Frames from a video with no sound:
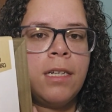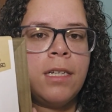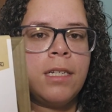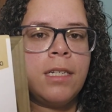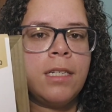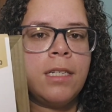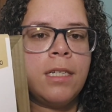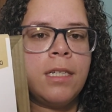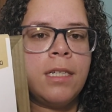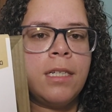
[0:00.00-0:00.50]

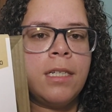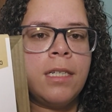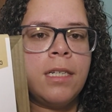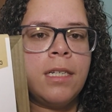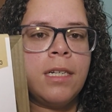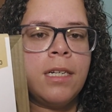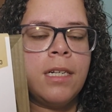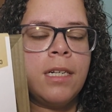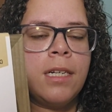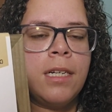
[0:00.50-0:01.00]

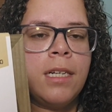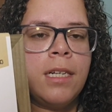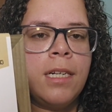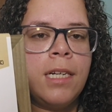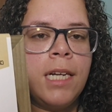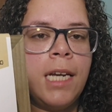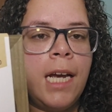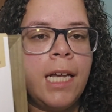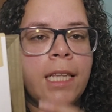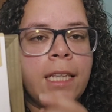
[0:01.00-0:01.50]

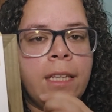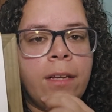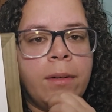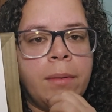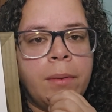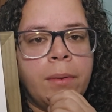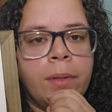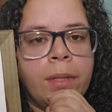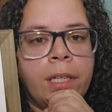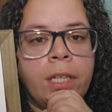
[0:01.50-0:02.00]
I think that would
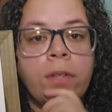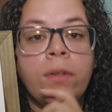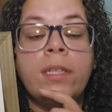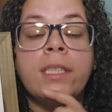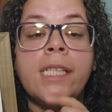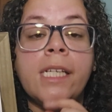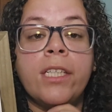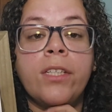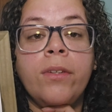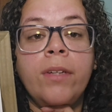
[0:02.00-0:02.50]
be really cute
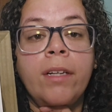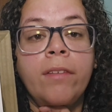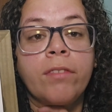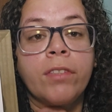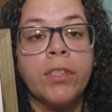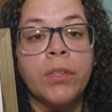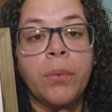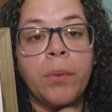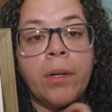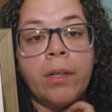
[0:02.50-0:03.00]
because I do have the
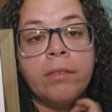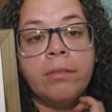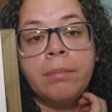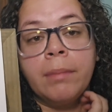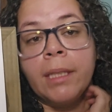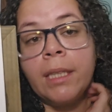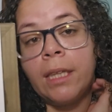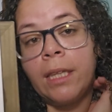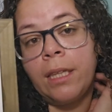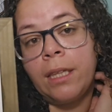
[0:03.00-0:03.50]

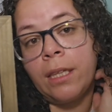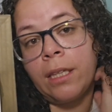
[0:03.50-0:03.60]
12-month